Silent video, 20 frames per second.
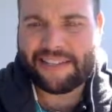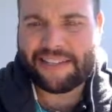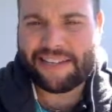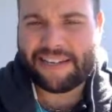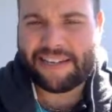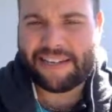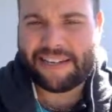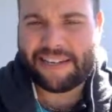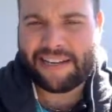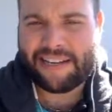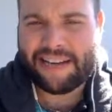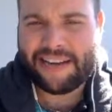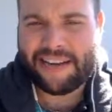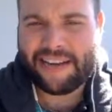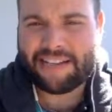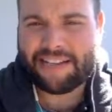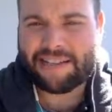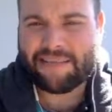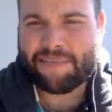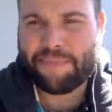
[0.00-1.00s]

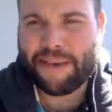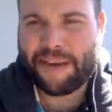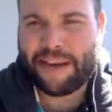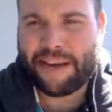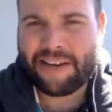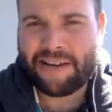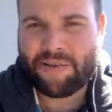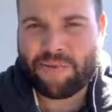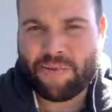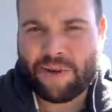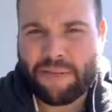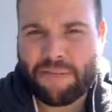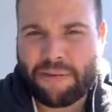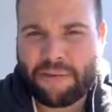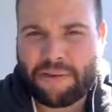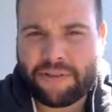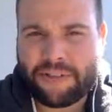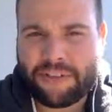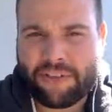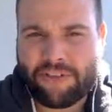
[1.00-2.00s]
has a bad
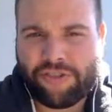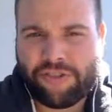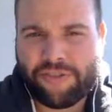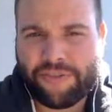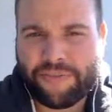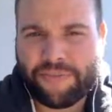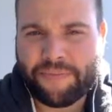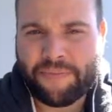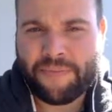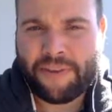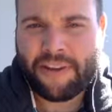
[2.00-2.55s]
reputation.